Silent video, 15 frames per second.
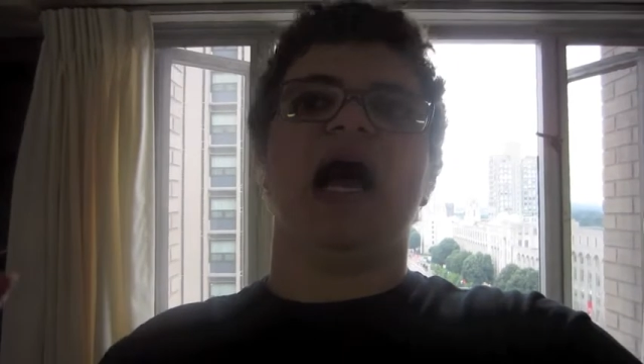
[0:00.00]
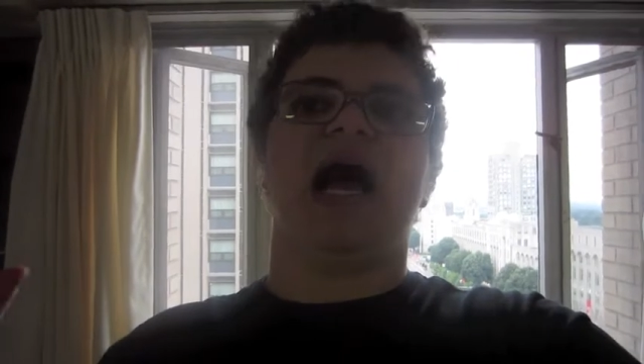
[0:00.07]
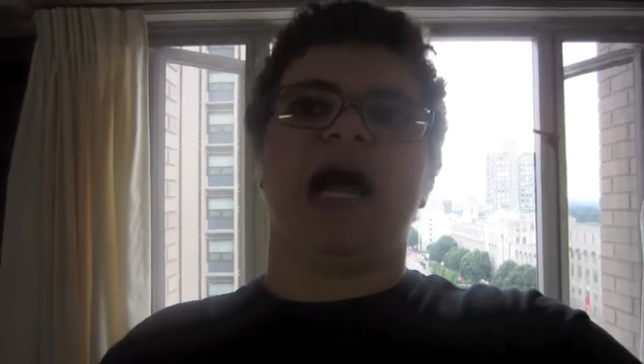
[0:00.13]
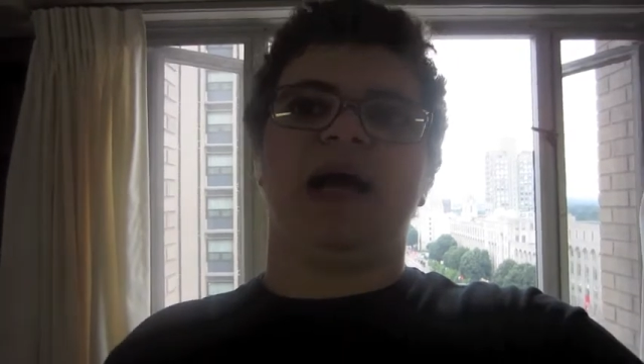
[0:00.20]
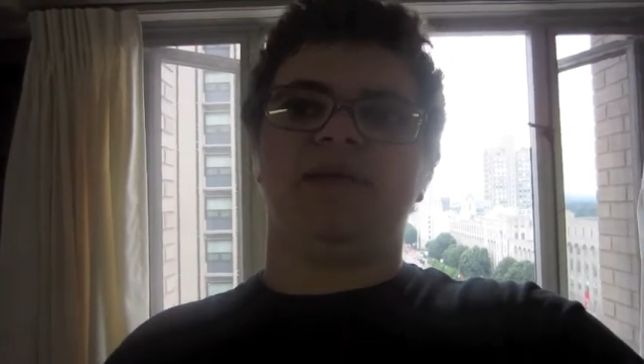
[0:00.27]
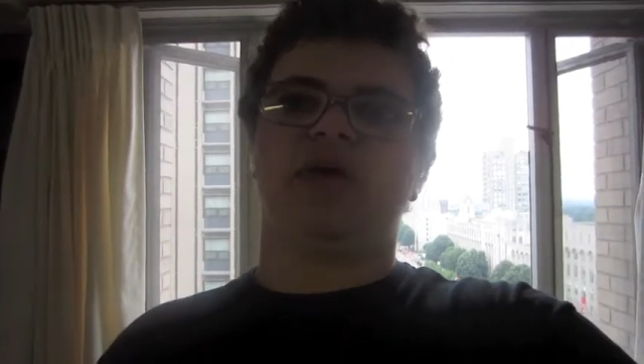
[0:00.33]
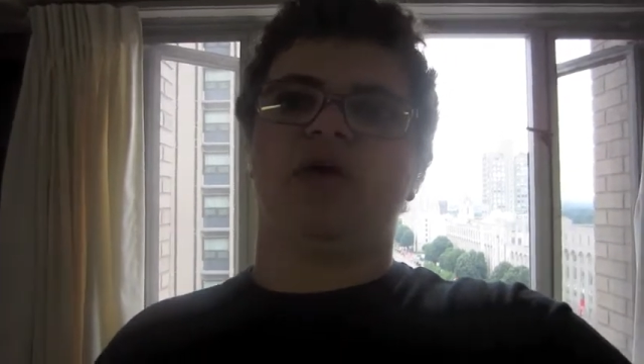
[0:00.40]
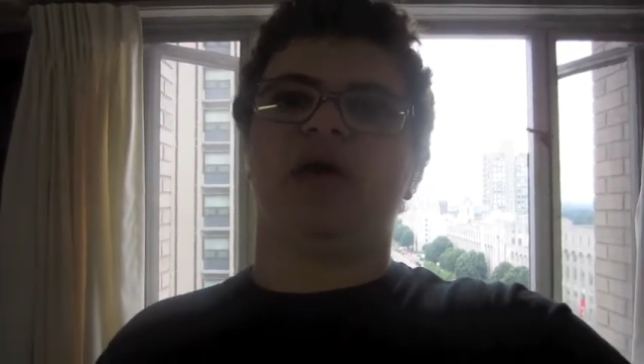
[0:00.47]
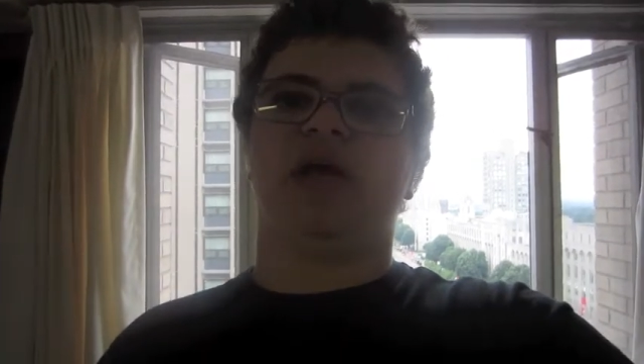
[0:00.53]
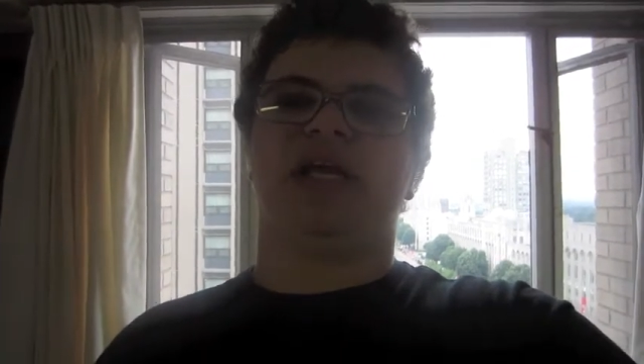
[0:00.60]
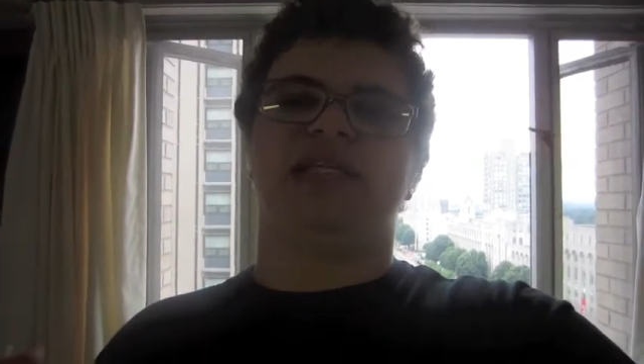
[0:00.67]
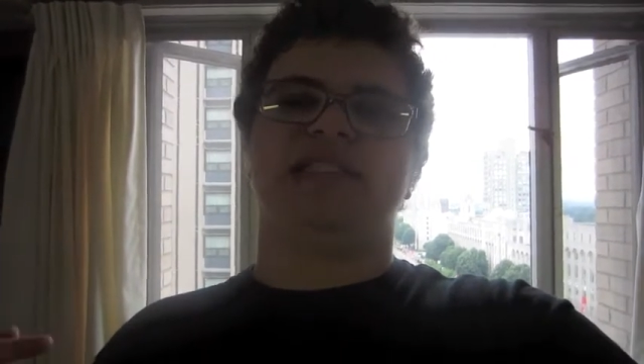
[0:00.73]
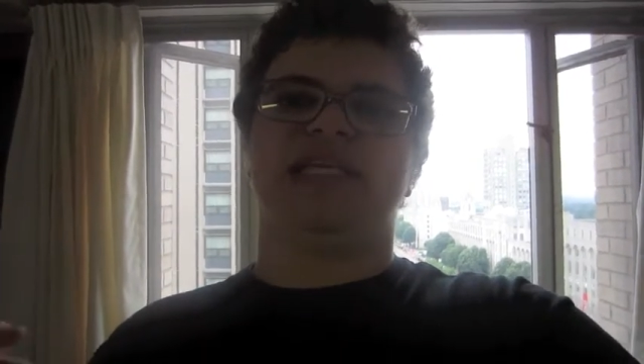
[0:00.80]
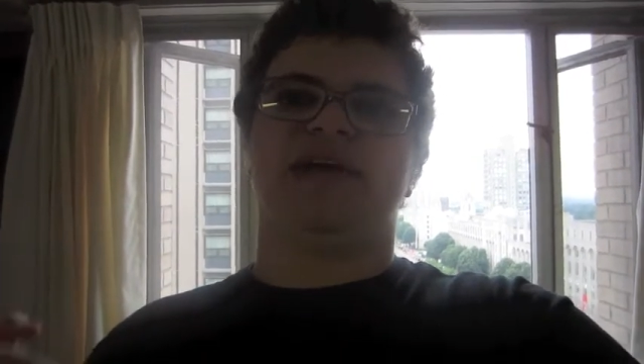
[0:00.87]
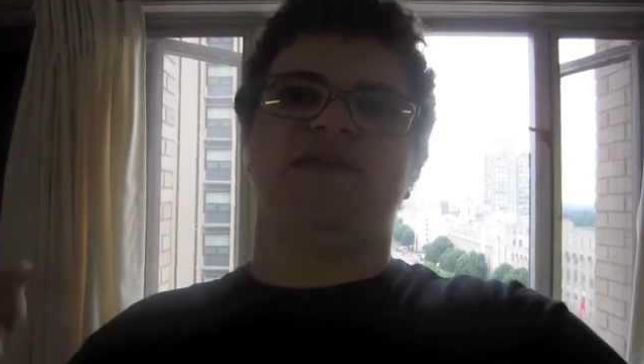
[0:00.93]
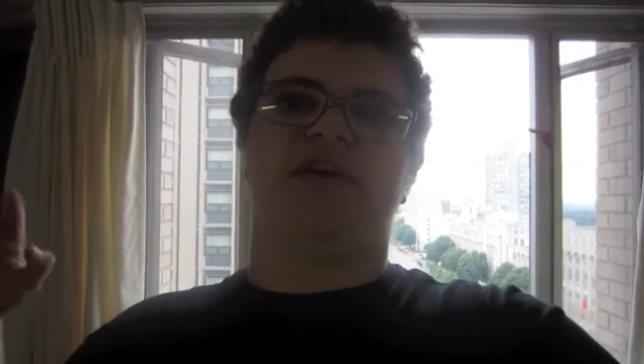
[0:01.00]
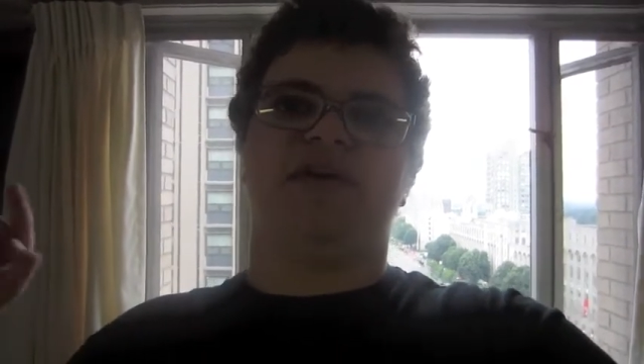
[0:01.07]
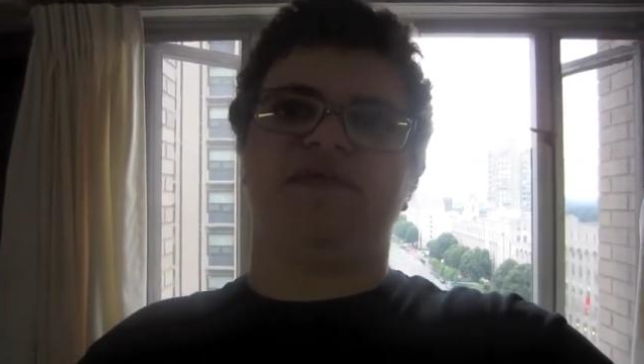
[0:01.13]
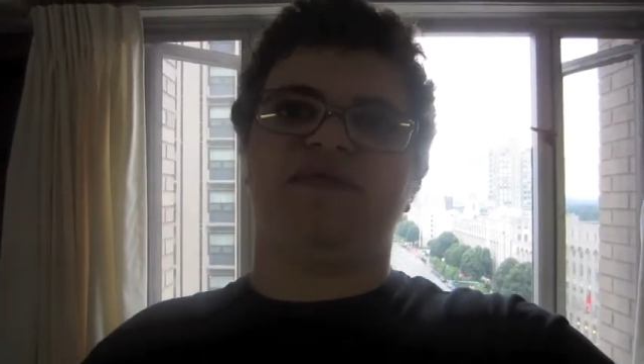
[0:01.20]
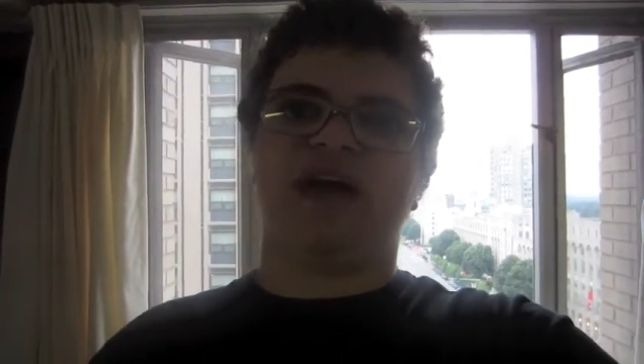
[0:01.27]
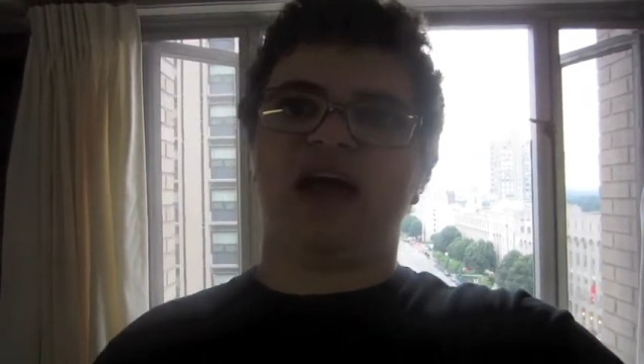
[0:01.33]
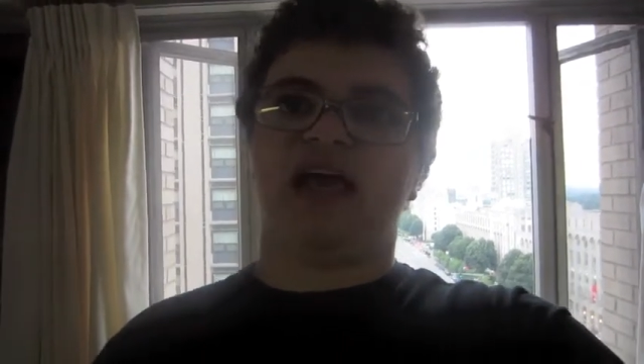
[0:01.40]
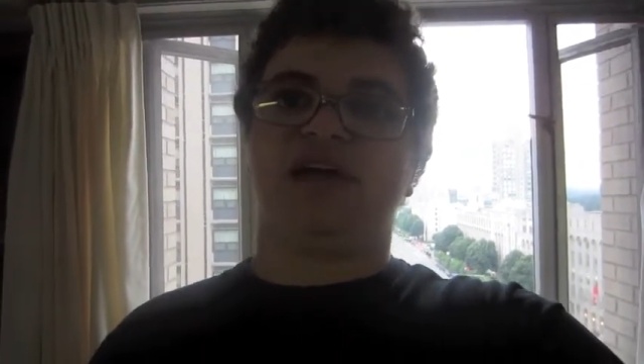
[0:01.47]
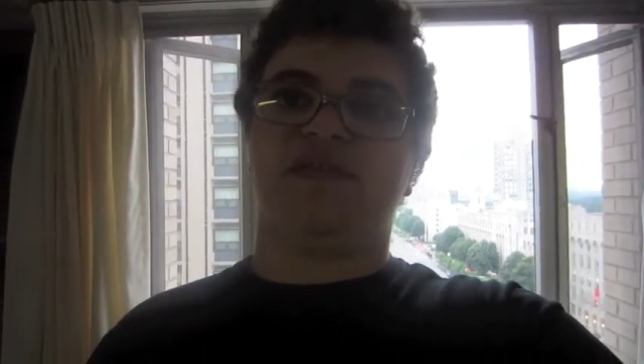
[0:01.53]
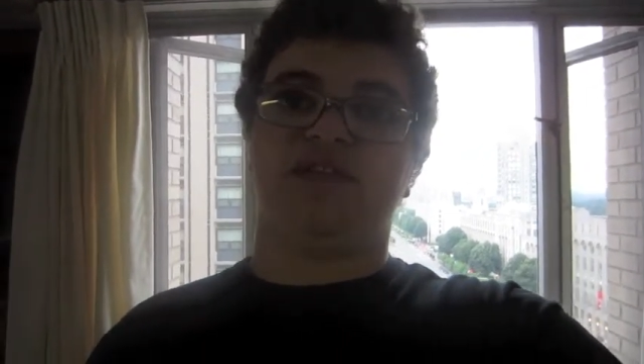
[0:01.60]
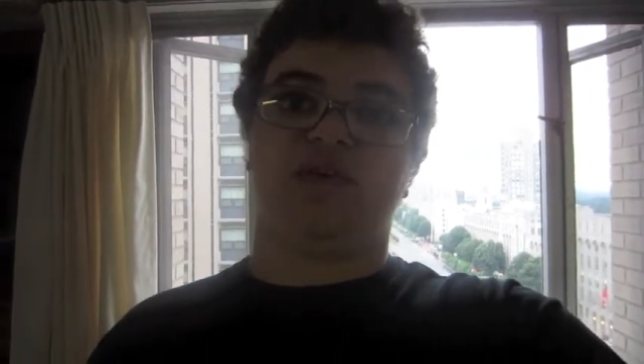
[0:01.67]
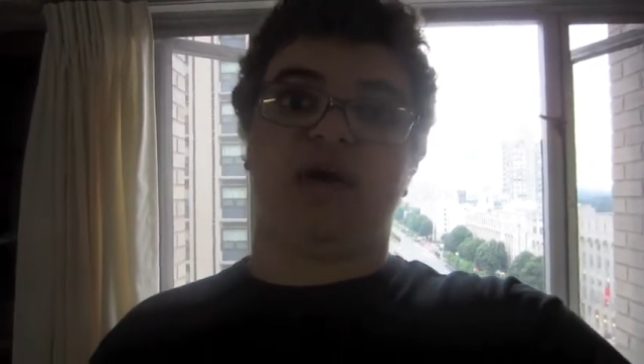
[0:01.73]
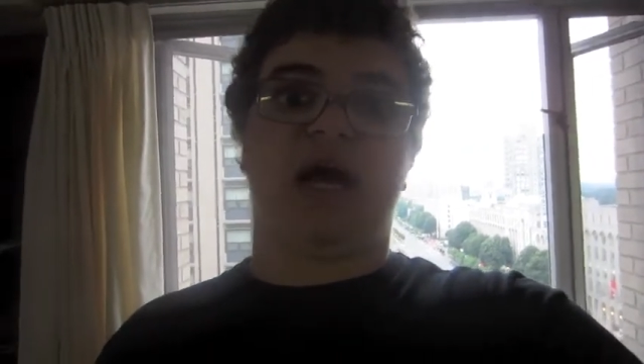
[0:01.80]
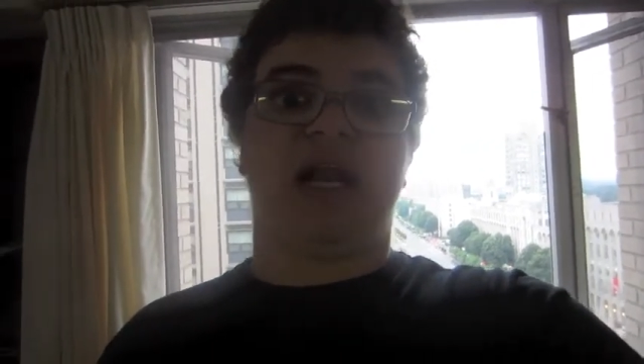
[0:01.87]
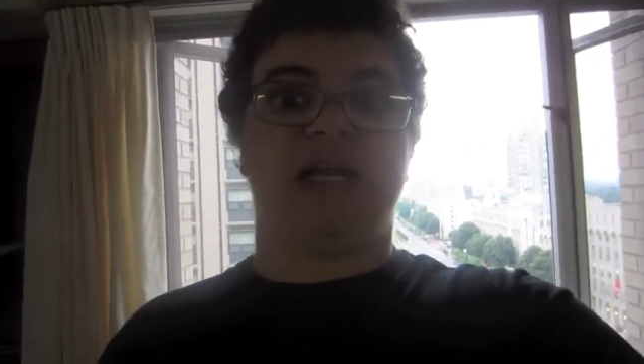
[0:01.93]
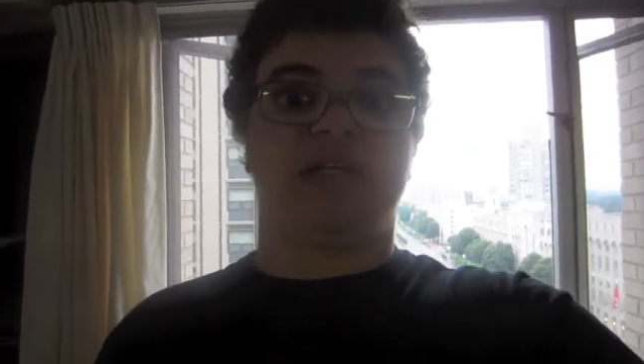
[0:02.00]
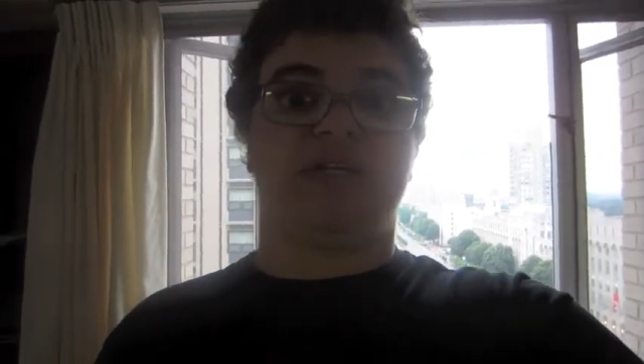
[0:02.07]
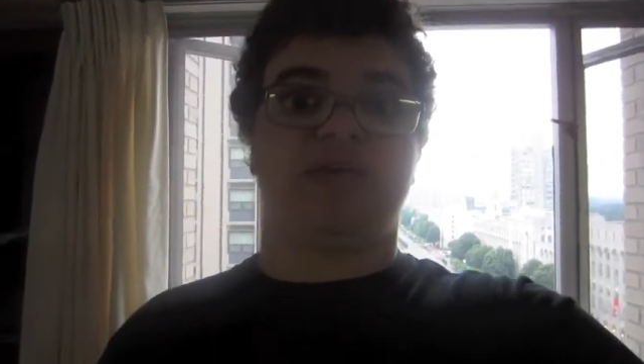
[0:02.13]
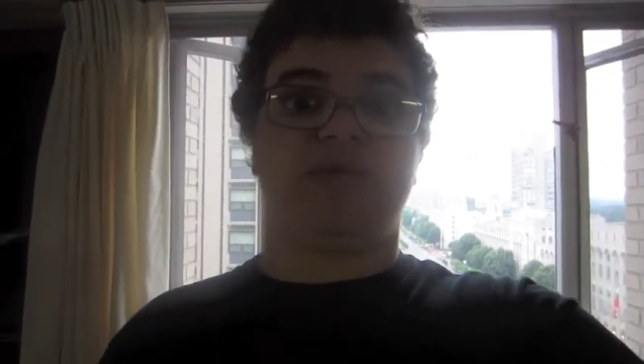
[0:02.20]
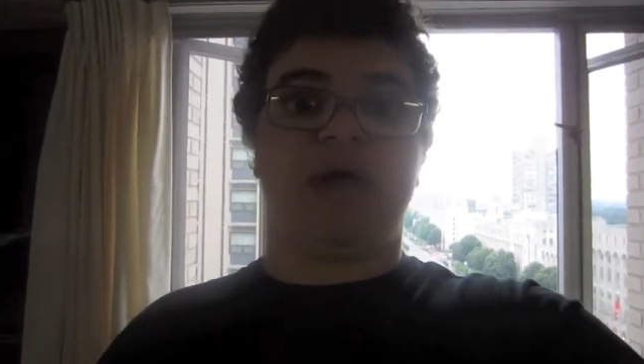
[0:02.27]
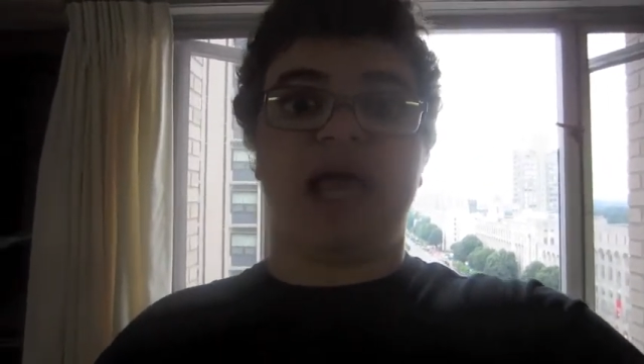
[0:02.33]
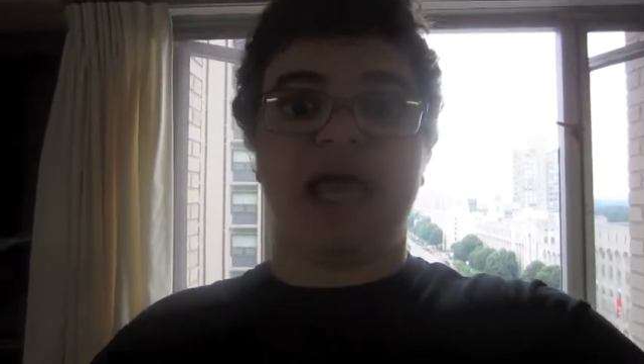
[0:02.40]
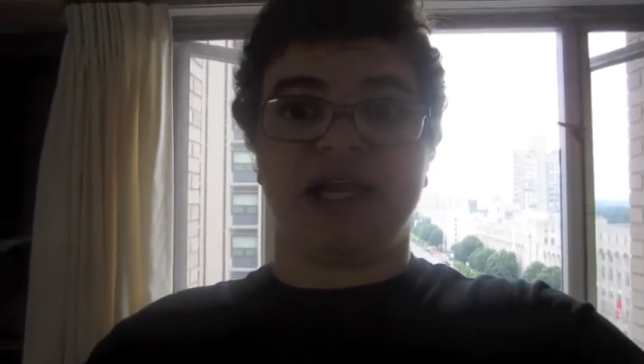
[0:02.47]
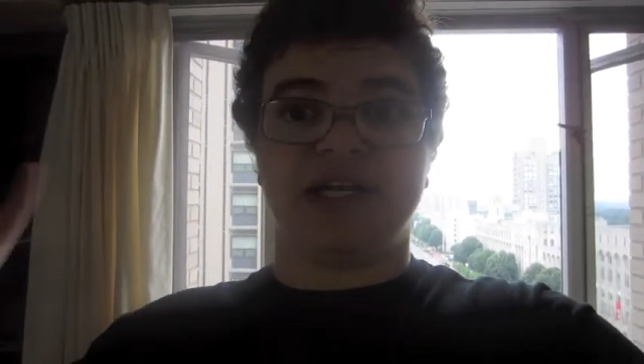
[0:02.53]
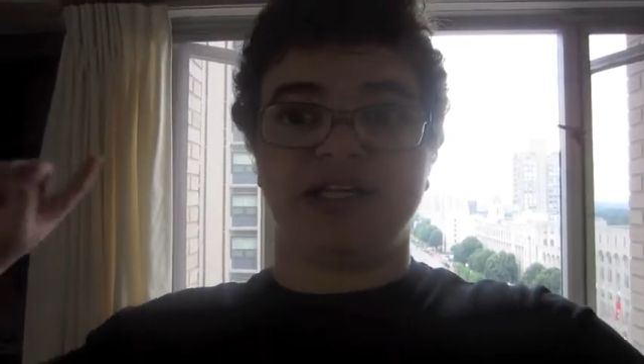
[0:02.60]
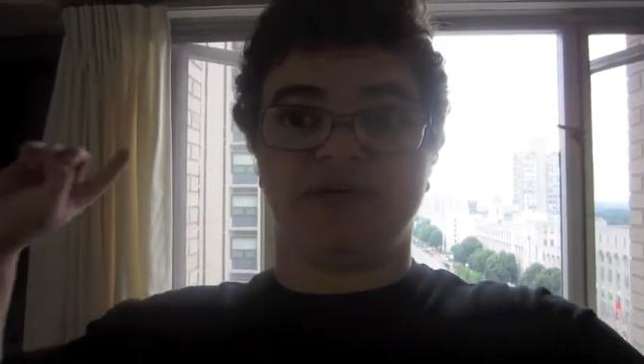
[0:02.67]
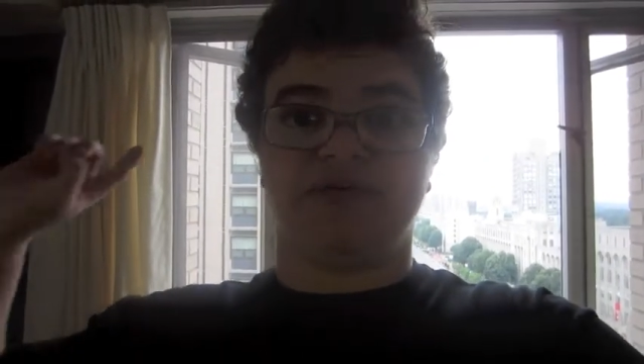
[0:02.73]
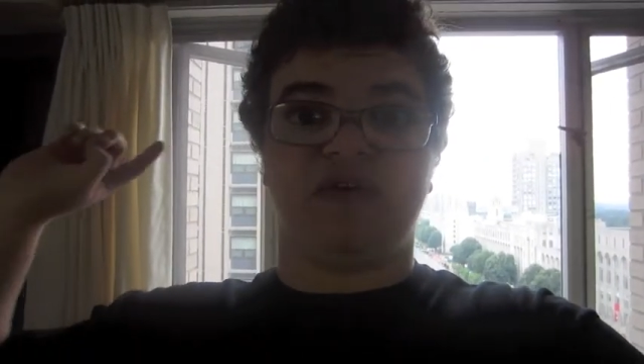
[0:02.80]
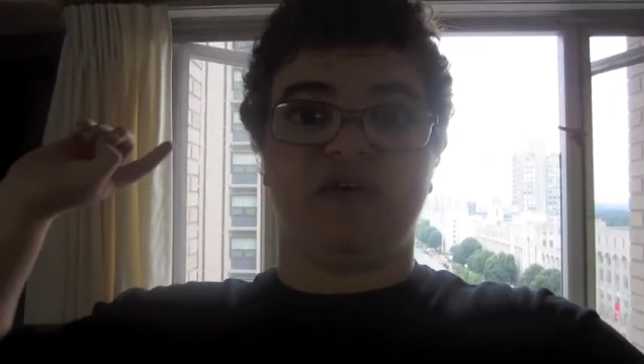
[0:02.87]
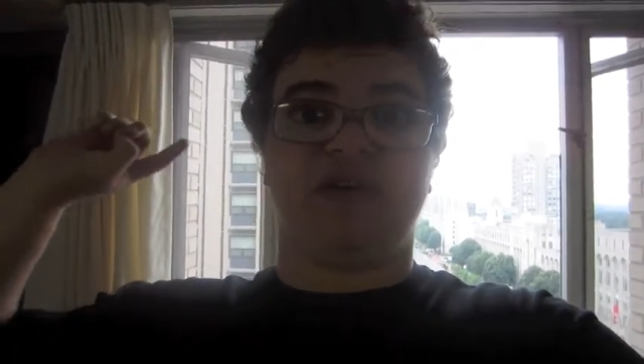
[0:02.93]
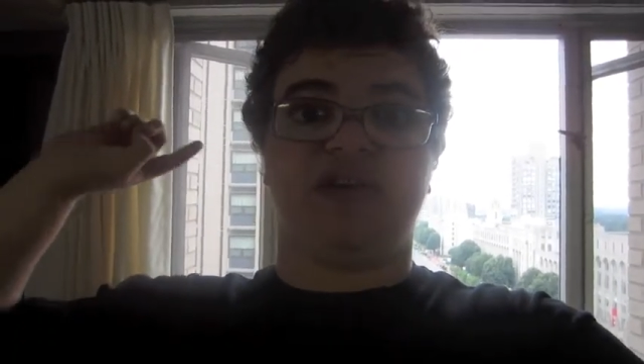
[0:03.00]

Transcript: I'm going at 7.05, so I need to head to the movie